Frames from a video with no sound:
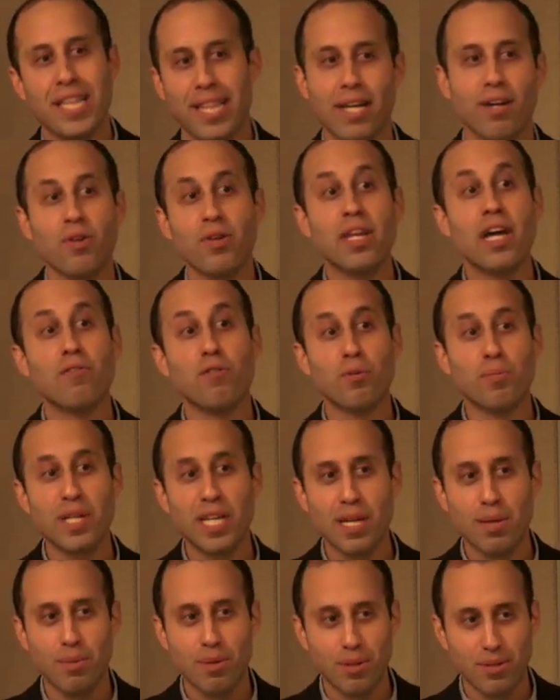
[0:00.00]
that I'll never
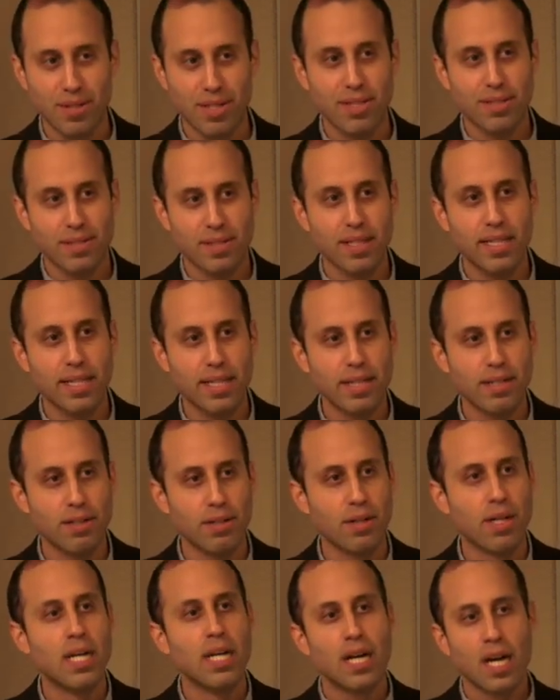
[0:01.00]
be able to, to
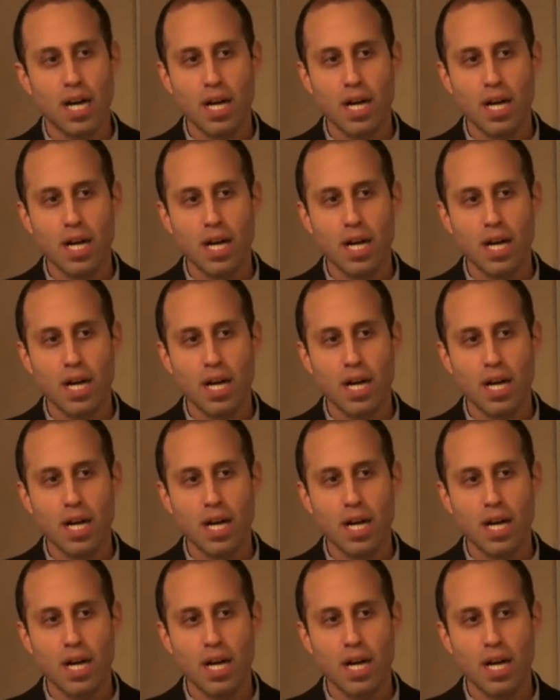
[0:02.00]
hear,